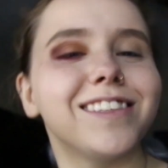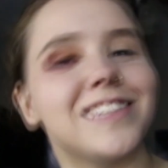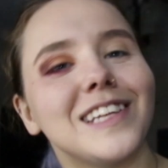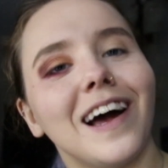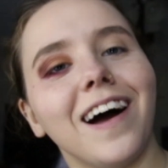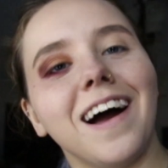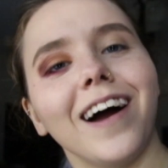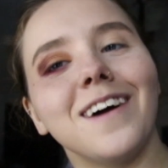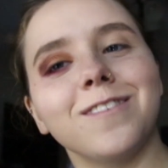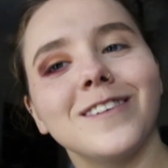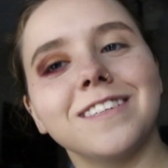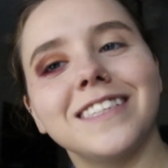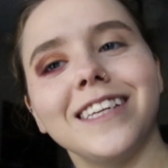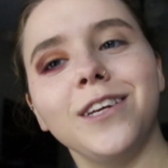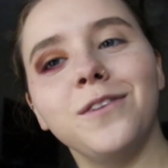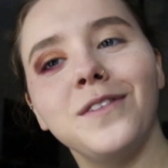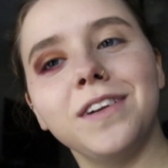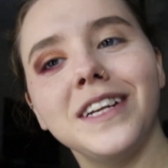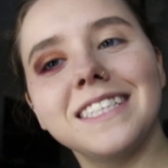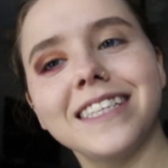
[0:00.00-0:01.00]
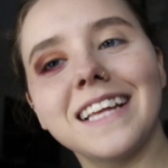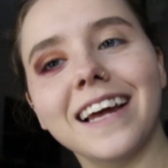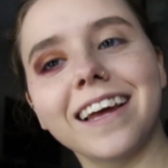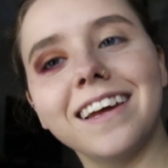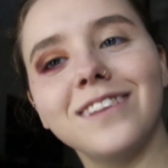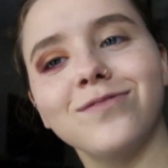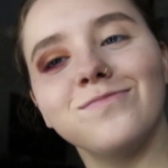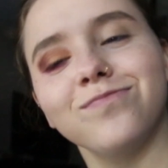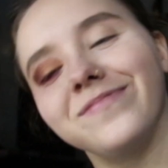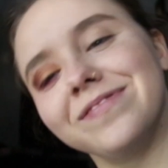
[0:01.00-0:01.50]
So I will see you in a
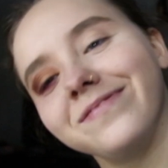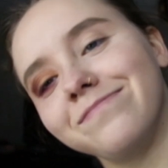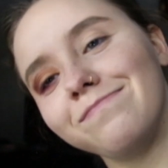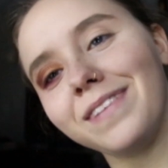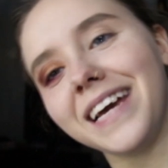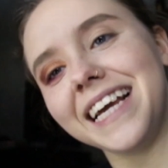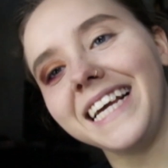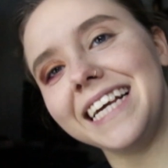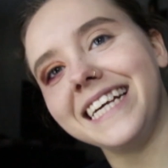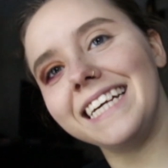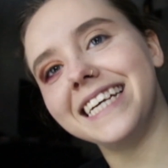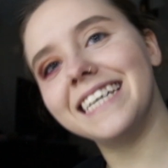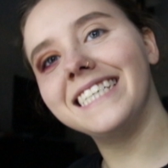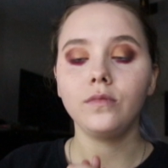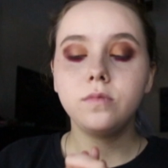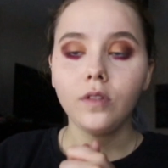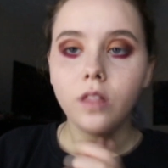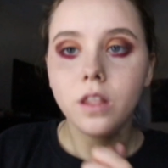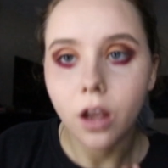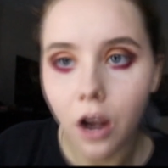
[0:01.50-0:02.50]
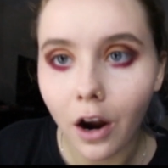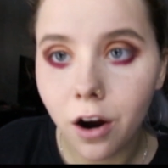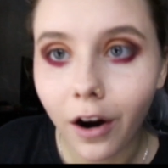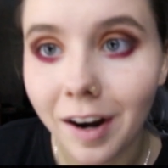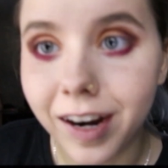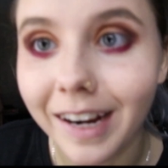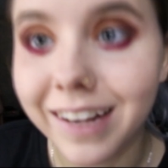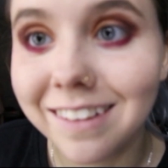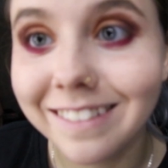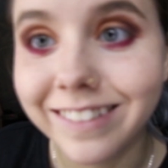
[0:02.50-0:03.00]
second. Bye.
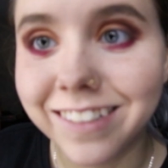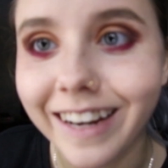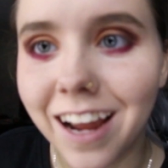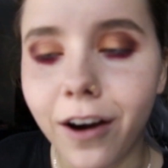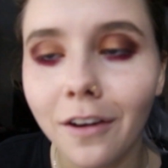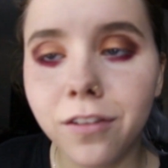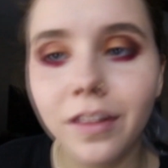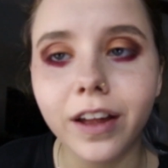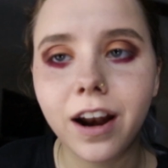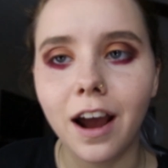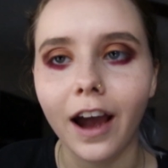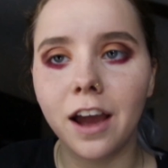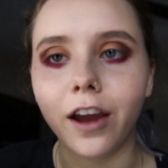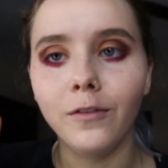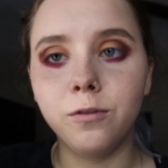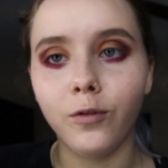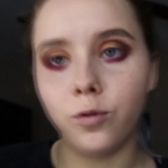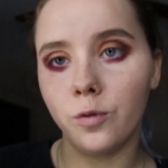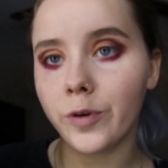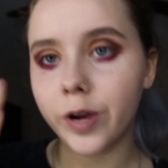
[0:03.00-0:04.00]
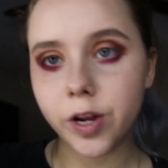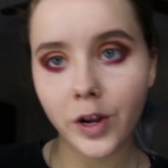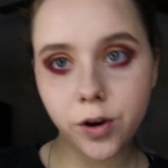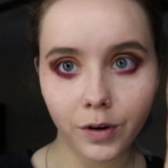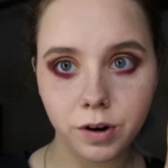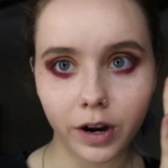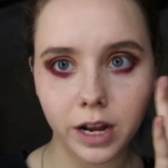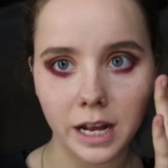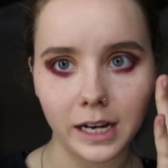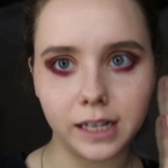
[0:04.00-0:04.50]
Alright, now that I've
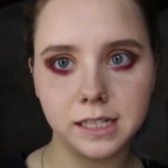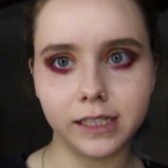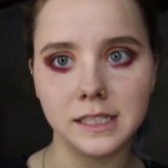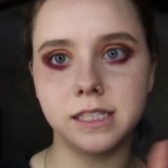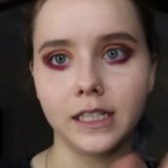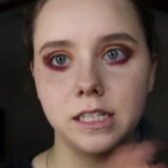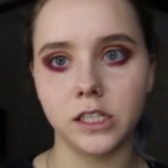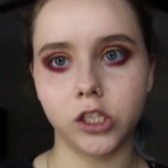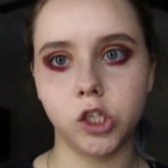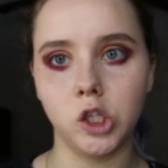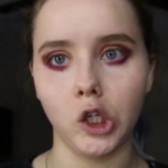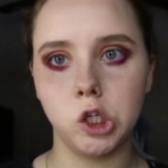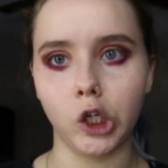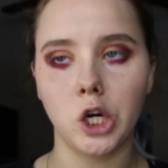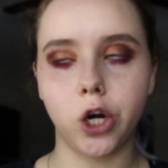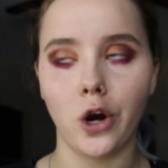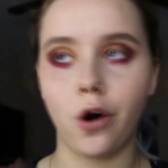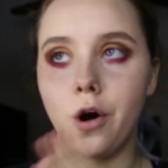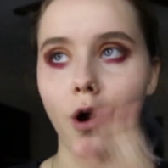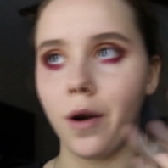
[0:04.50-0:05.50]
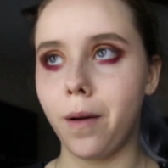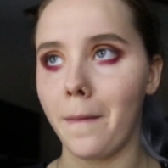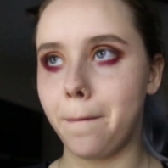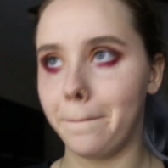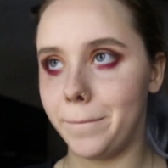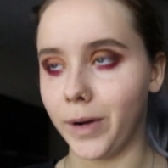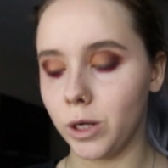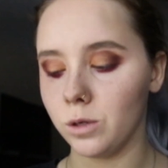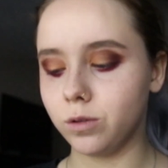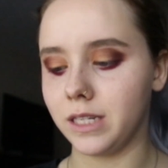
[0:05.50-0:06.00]
recreated this look on
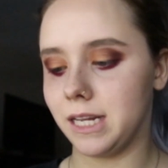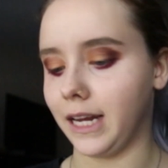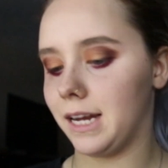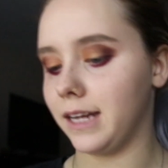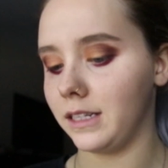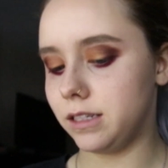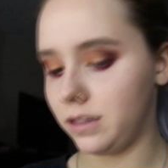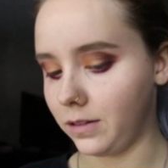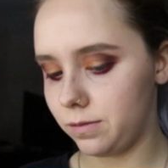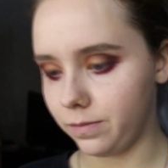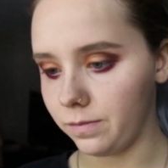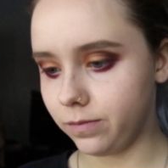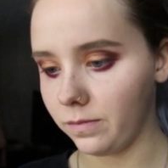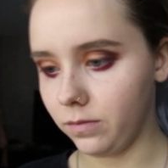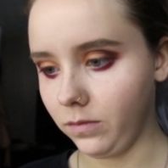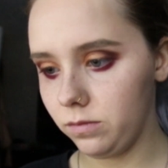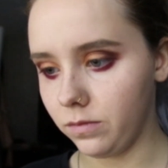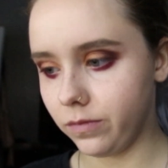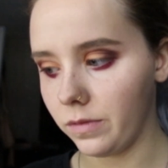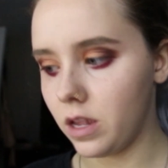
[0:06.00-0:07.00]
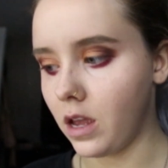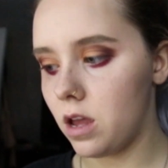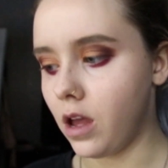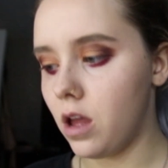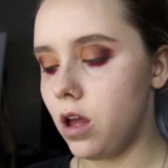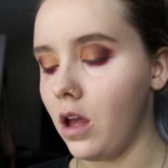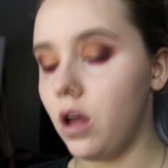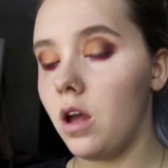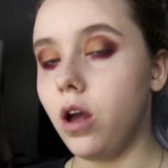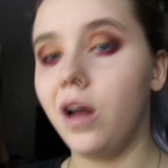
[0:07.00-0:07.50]
both sides,
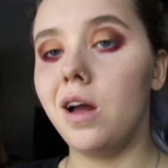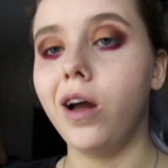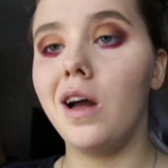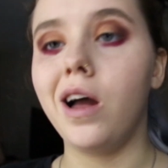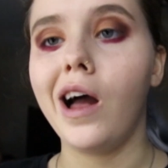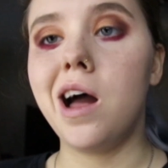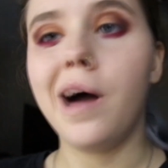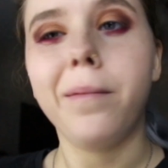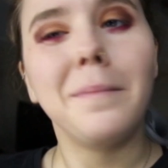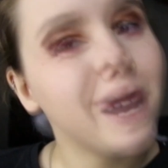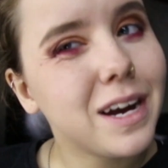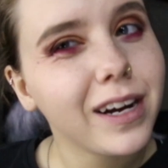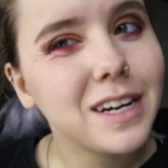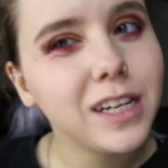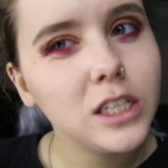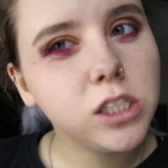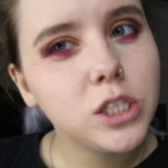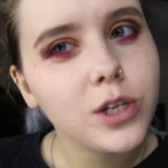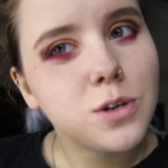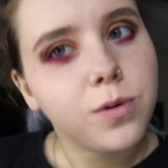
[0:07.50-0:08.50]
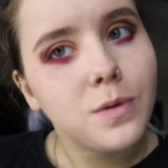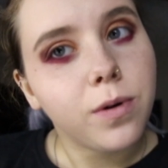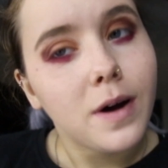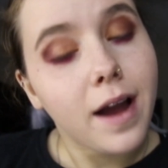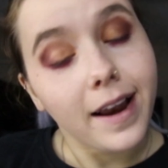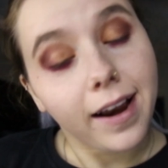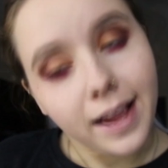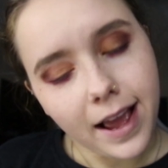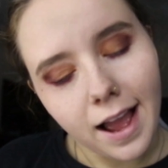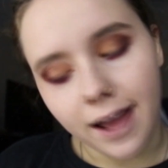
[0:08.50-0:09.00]
I'm not going to do
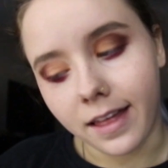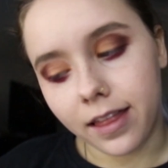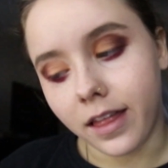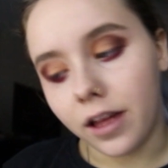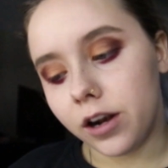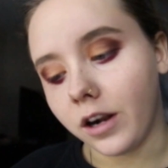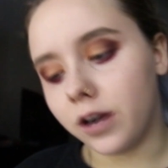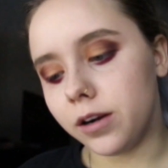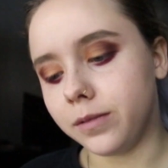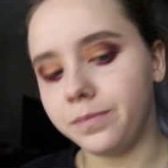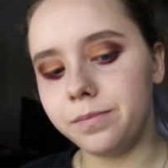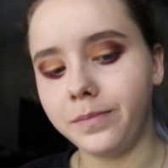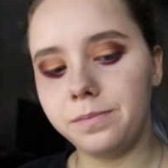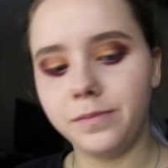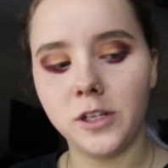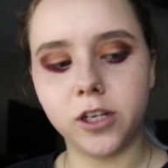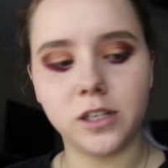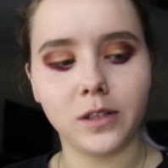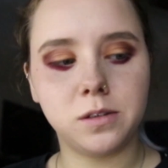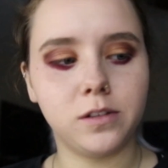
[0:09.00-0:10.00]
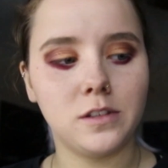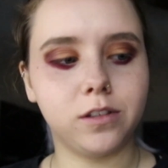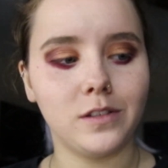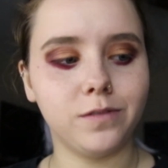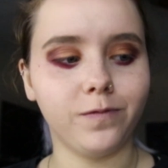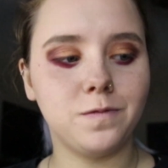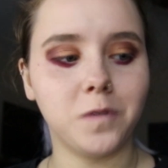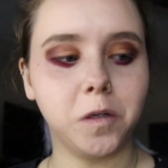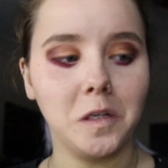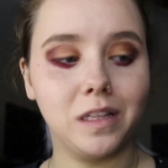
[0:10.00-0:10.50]
any eyeliner just
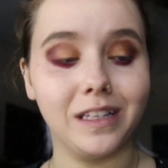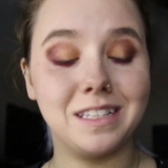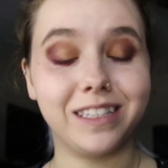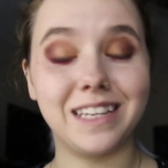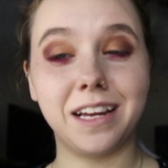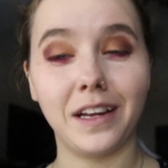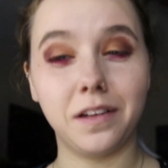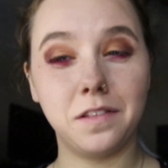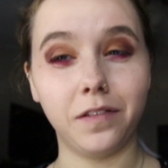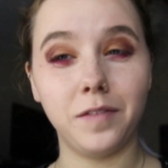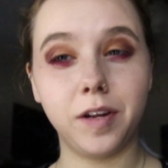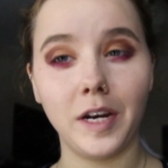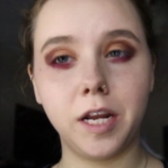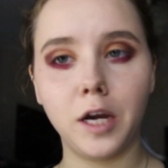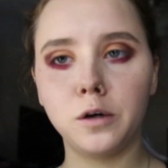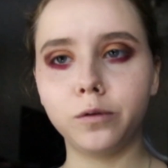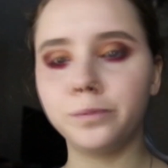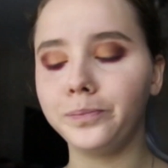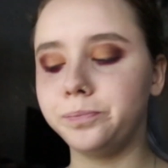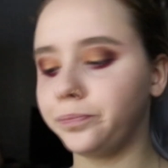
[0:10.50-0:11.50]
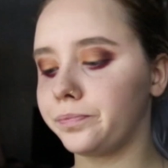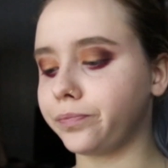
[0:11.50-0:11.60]
for the sake of the video.